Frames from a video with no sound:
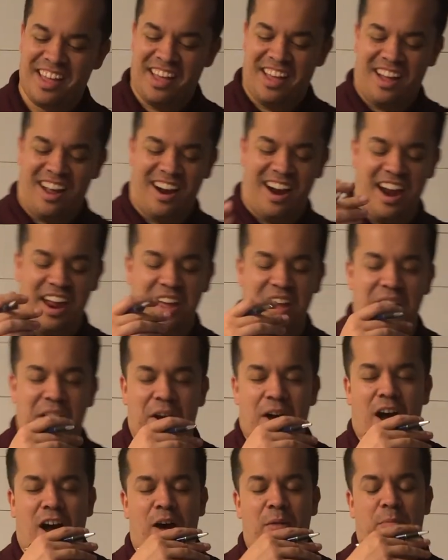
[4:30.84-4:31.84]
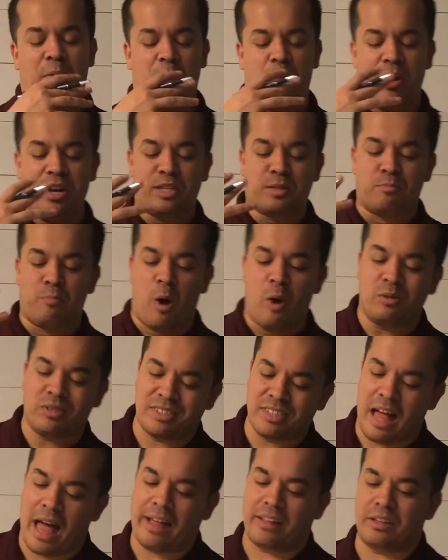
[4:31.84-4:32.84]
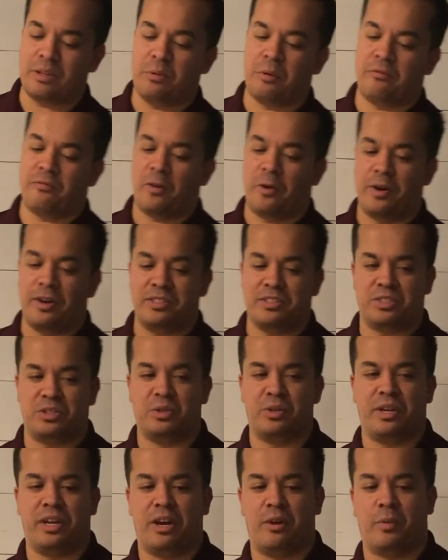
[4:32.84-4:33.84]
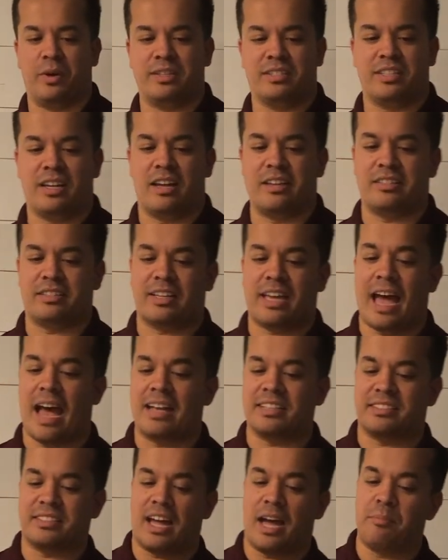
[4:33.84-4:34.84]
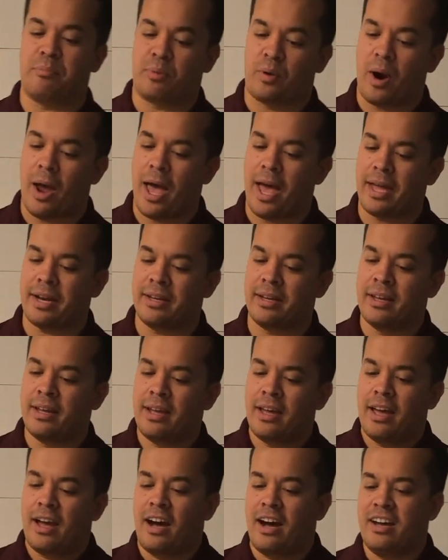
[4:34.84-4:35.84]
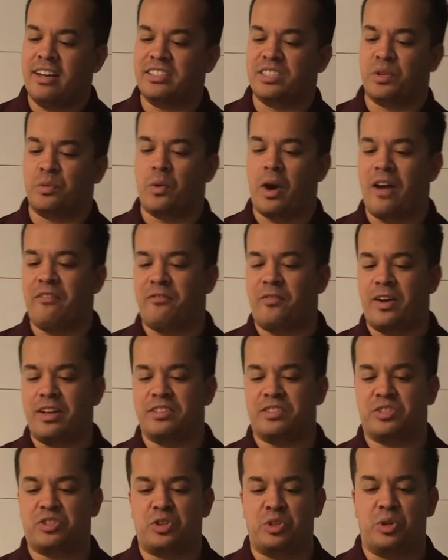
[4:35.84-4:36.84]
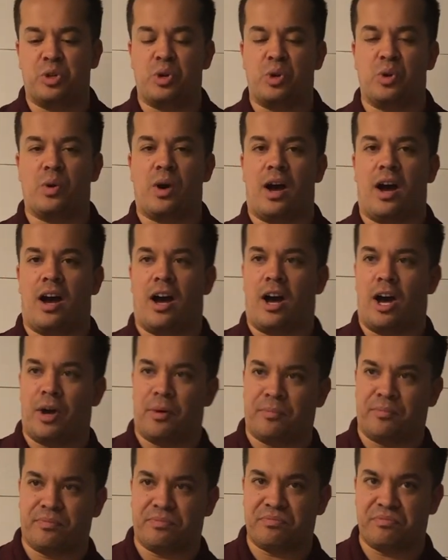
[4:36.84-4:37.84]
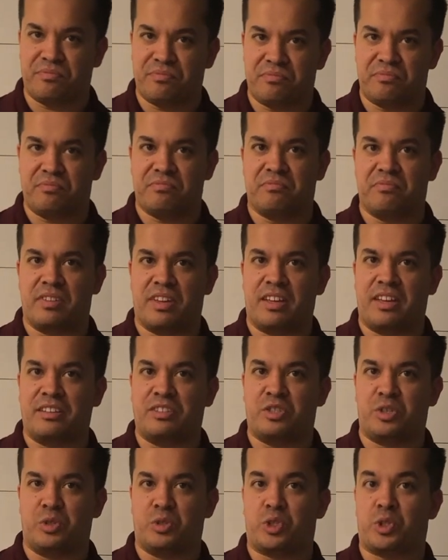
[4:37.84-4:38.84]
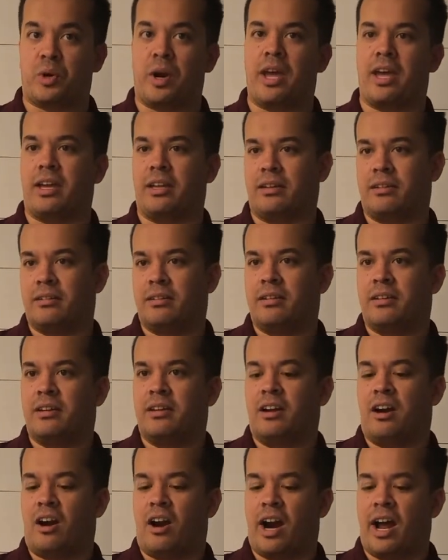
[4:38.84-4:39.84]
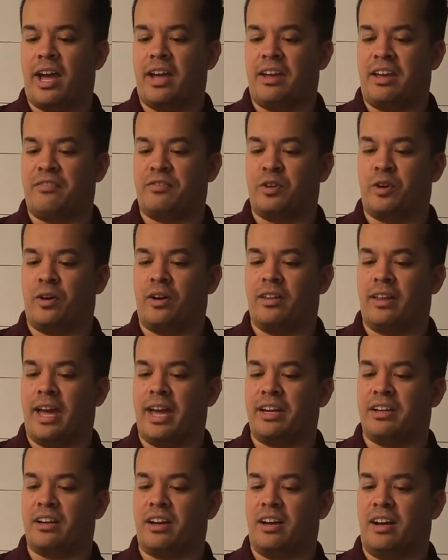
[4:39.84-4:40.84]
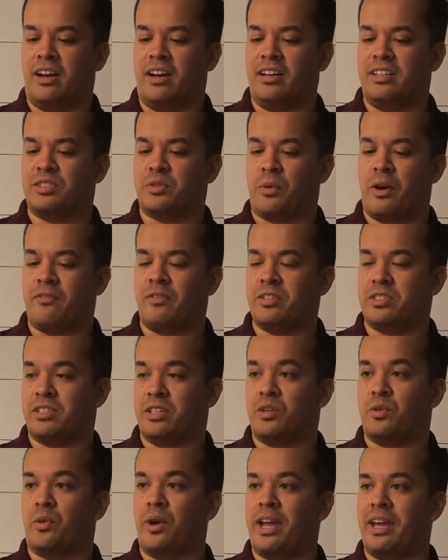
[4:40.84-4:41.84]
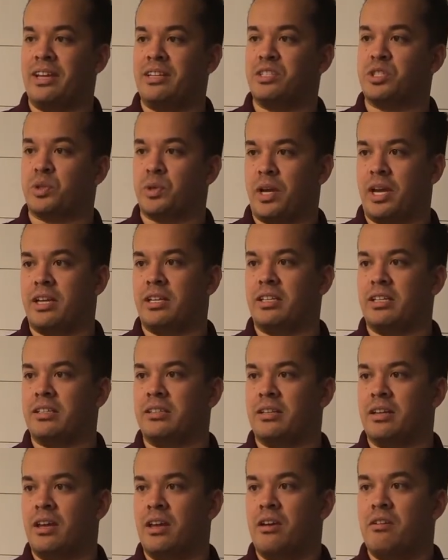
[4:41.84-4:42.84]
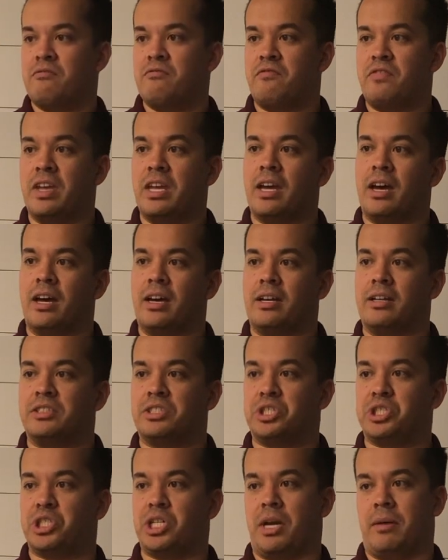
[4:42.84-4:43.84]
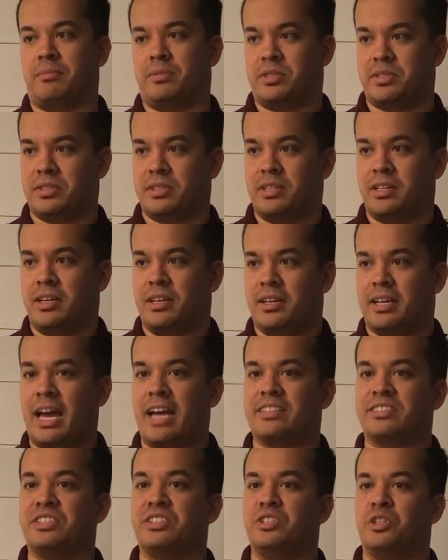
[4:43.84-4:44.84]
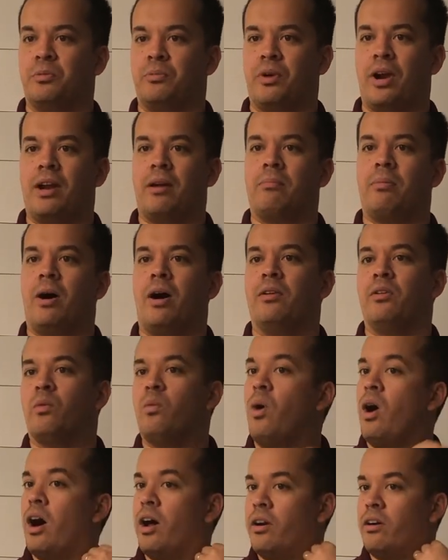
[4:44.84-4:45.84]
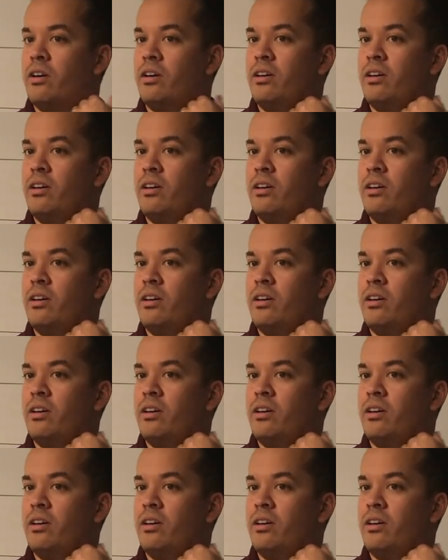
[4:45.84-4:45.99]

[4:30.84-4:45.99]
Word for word: All right. Uh, but what it's most likely referring to here, when it says "cast thy bread," uh, is a reference to um, into trade. All right. If you're in like, uh, it's a reference to grain trading via ships, casting your bread upon the water.